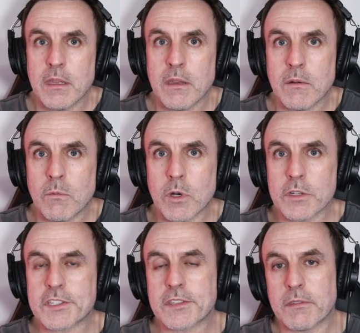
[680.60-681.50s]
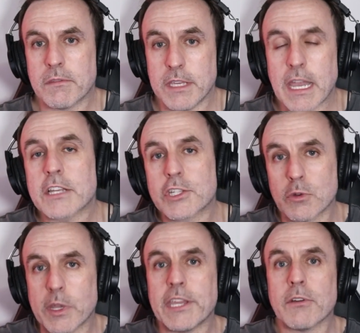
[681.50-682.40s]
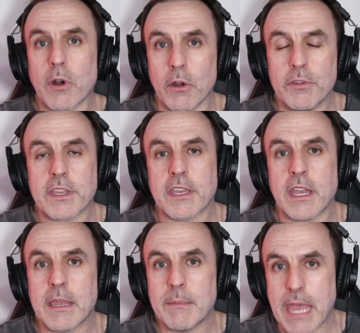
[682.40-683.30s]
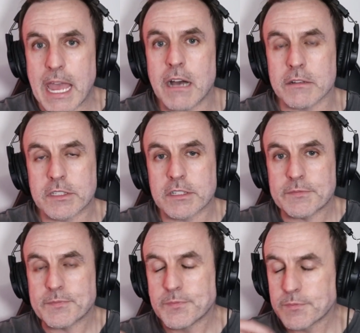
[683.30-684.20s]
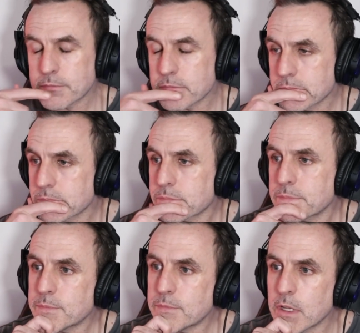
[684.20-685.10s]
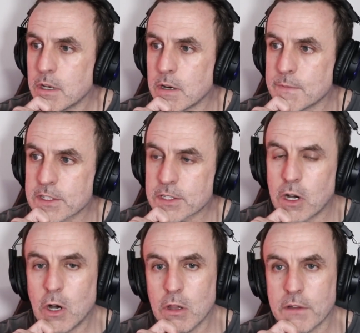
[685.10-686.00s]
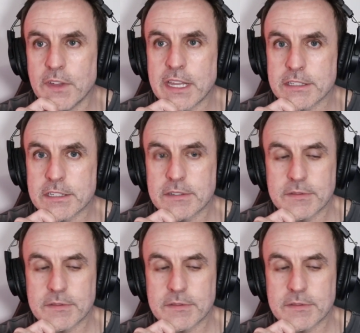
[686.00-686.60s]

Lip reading: was the actual hero that came out of this whole event